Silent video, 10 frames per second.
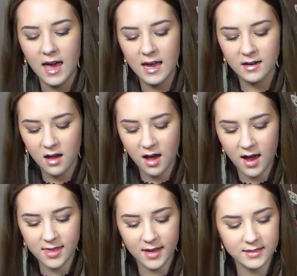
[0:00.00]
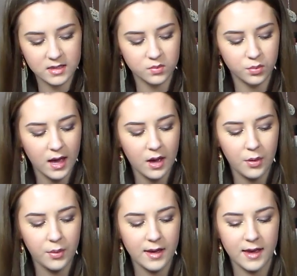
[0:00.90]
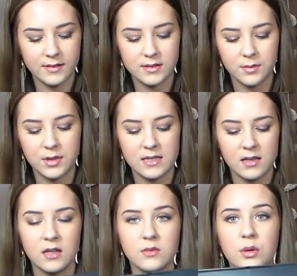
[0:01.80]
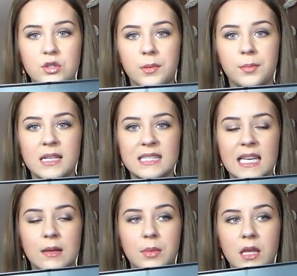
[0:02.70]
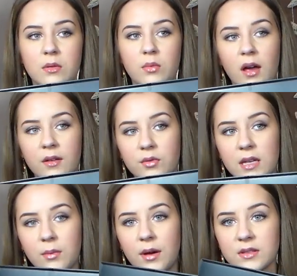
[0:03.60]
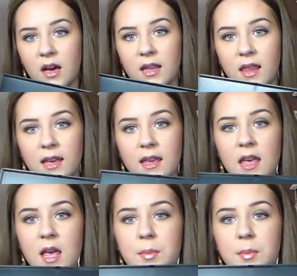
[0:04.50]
And highlights as well. Some of these colours won't show up on my skin, but they work really well as a highlight.